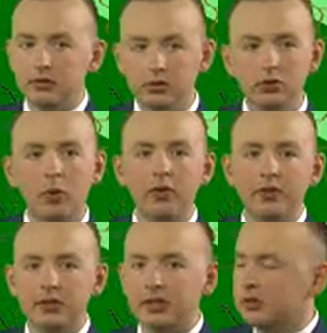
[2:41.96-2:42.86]

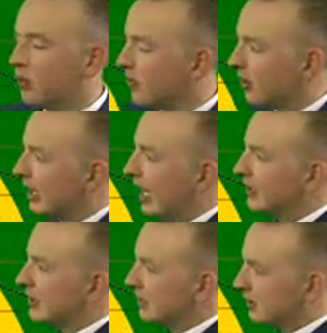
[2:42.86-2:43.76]
north northern
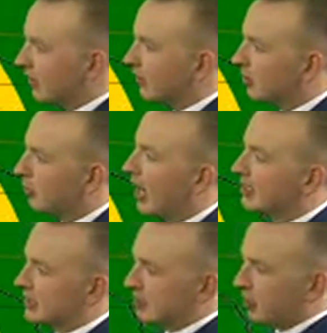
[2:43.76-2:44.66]
Kansas, southern
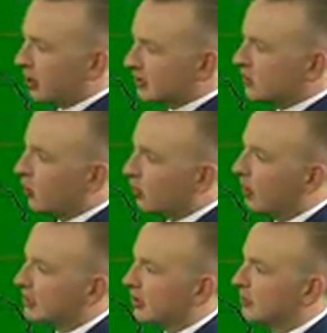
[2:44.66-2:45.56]
Nebraska, parts of
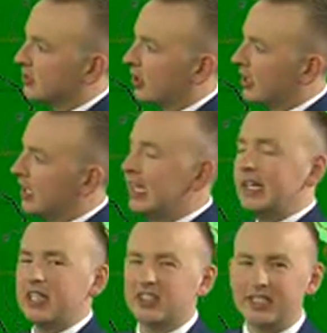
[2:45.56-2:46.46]
northwestern Missouri,
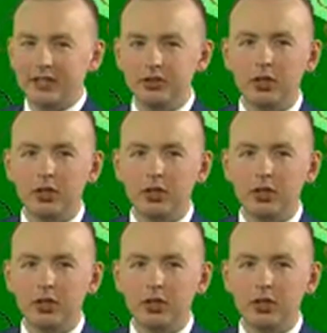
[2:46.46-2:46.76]
near St.